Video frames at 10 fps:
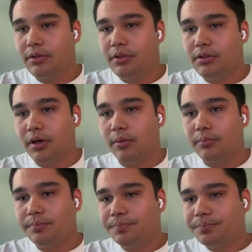So
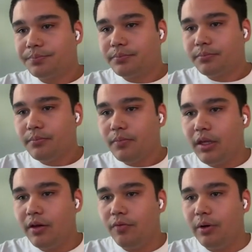
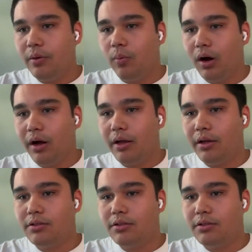if we want